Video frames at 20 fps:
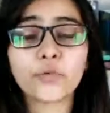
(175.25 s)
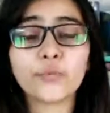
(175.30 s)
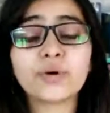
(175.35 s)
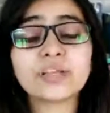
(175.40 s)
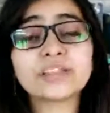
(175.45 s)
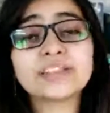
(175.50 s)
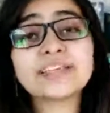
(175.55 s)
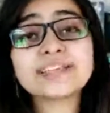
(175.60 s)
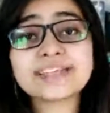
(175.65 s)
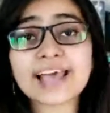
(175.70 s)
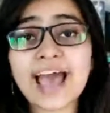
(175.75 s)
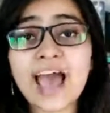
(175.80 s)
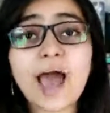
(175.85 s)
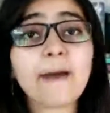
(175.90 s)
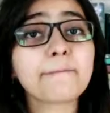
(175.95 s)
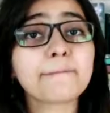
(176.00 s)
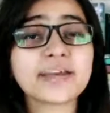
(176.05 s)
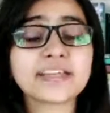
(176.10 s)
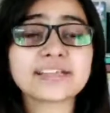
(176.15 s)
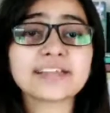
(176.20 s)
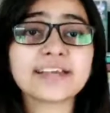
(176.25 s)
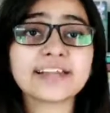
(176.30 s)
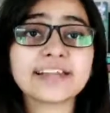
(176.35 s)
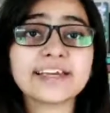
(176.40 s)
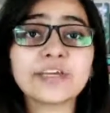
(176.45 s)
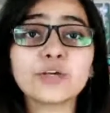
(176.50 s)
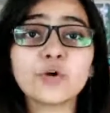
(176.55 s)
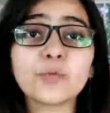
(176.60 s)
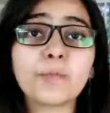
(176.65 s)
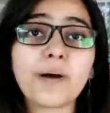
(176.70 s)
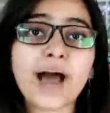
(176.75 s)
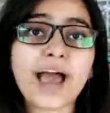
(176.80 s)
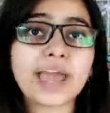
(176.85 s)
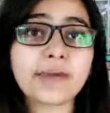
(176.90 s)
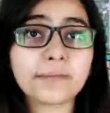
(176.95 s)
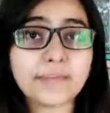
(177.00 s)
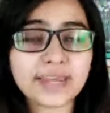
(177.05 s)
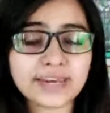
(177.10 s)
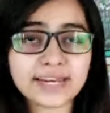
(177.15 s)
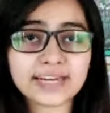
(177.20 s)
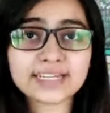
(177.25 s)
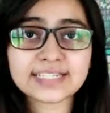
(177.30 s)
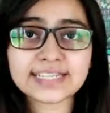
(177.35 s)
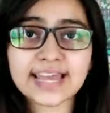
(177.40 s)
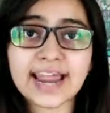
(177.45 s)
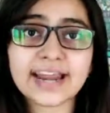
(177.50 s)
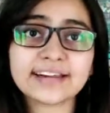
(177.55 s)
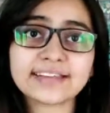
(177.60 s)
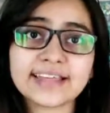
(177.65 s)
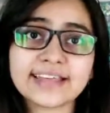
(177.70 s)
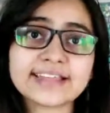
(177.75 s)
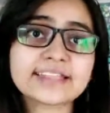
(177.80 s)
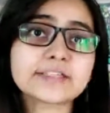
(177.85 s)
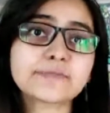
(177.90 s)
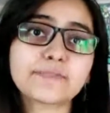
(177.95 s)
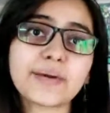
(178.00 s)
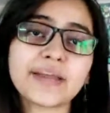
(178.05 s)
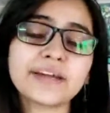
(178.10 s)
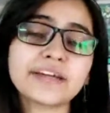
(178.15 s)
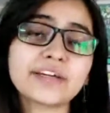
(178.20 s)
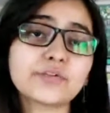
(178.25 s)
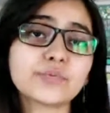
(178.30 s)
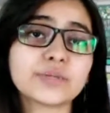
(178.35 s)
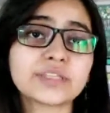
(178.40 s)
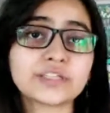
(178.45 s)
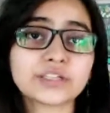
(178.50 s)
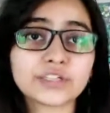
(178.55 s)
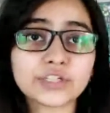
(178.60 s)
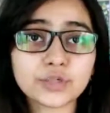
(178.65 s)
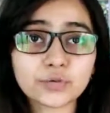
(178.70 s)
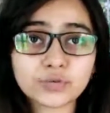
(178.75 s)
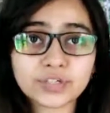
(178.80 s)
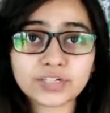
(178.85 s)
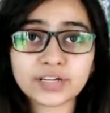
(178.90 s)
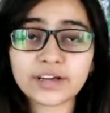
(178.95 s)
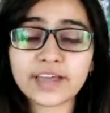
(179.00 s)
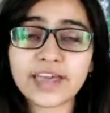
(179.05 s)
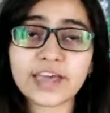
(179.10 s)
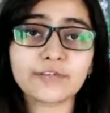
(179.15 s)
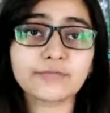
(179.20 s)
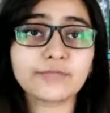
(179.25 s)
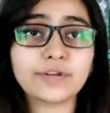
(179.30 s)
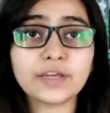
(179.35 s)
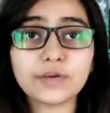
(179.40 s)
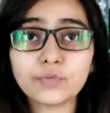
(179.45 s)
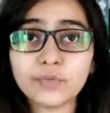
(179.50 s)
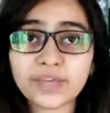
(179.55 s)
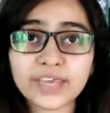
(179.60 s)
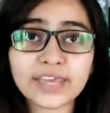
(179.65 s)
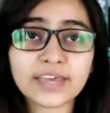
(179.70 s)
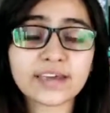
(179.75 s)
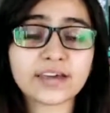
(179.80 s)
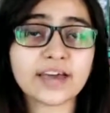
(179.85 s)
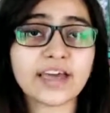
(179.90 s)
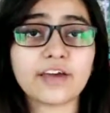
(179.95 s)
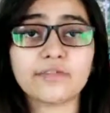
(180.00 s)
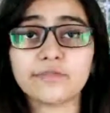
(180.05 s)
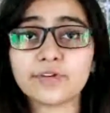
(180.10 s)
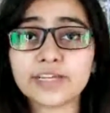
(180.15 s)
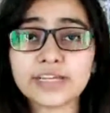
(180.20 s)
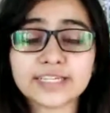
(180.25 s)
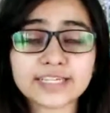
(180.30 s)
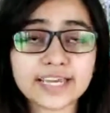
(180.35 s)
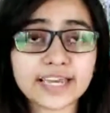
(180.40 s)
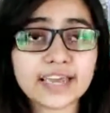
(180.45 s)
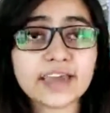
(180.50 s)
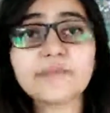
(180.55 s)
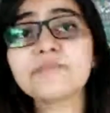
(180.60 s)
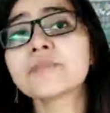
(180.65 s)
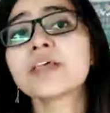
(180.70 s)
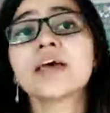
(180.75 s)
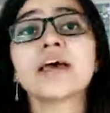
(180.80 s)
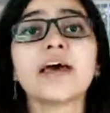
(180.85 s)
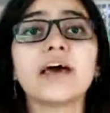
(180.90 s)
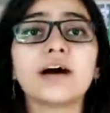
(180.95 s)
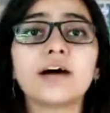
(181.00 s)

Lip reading: With this app, basically you buy minutes and then spend it with the tutor every week, every day,